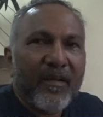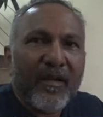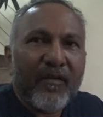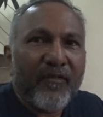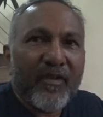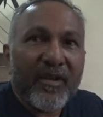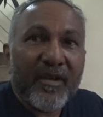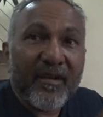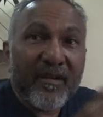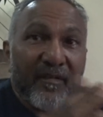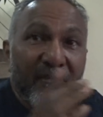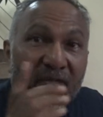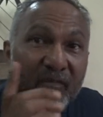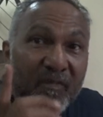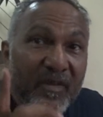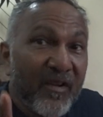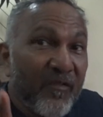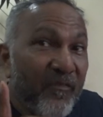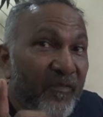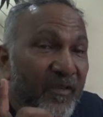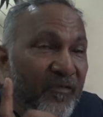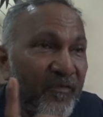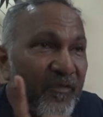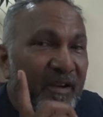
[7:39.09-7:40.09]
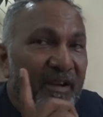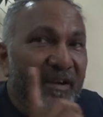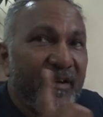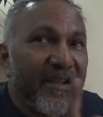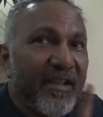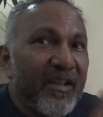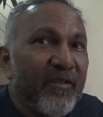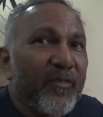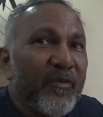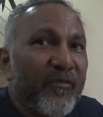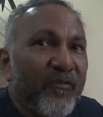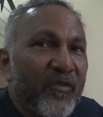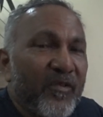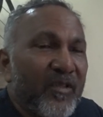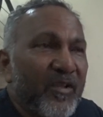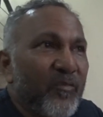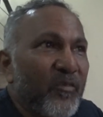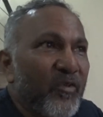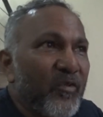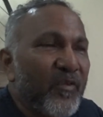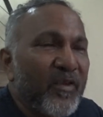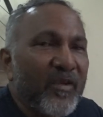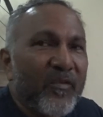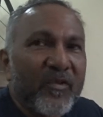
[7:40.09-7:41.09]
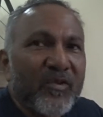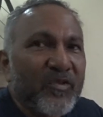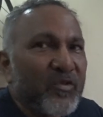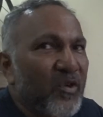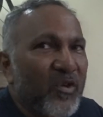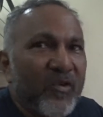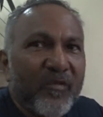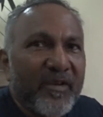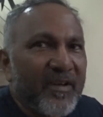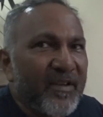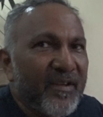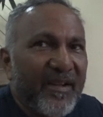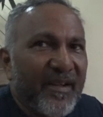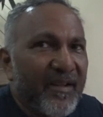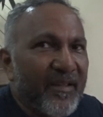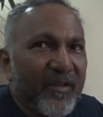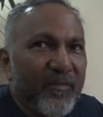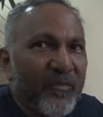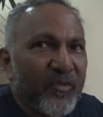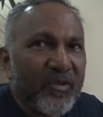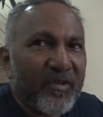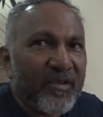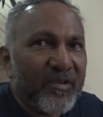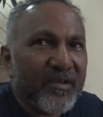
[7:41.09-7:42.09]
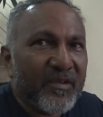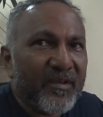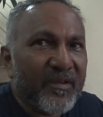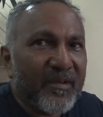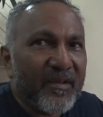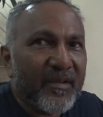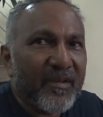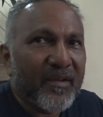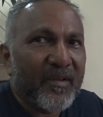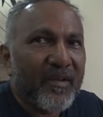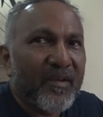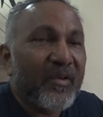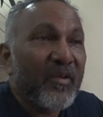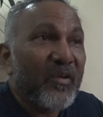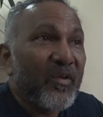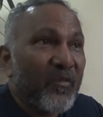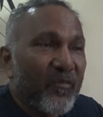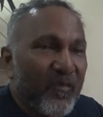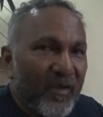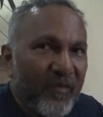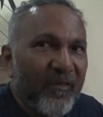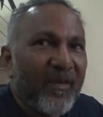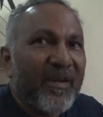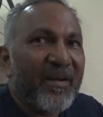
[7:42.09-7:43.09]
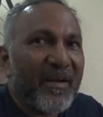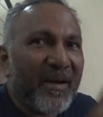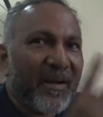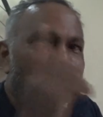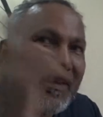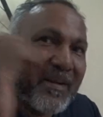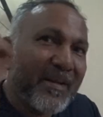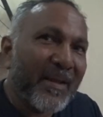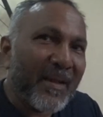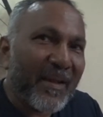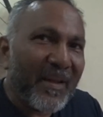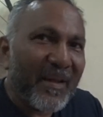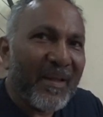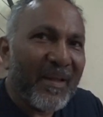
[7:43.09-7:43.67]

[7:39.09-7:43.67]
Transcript: We didn't, till 15 days before the movie was shot, we didn't get the musician. We went hunting.